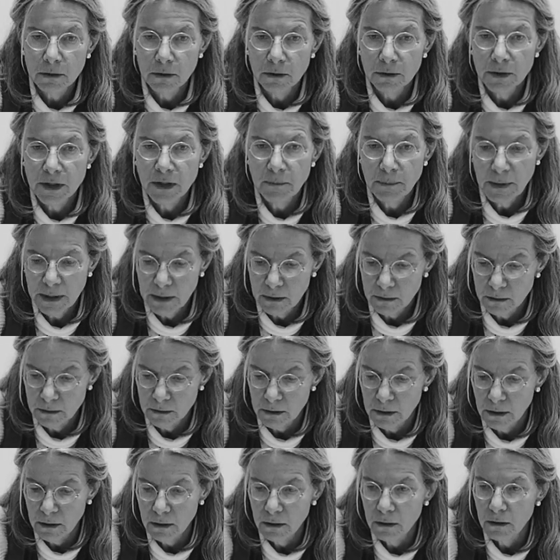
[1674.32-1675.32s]

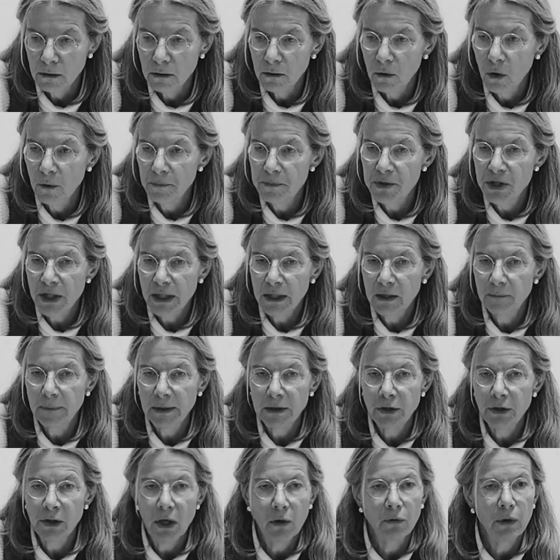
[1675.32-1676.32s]
typical object,
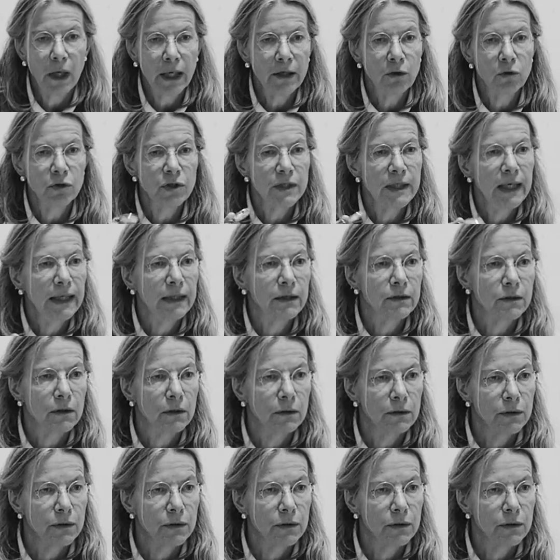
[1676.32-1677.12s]
but you know, I could take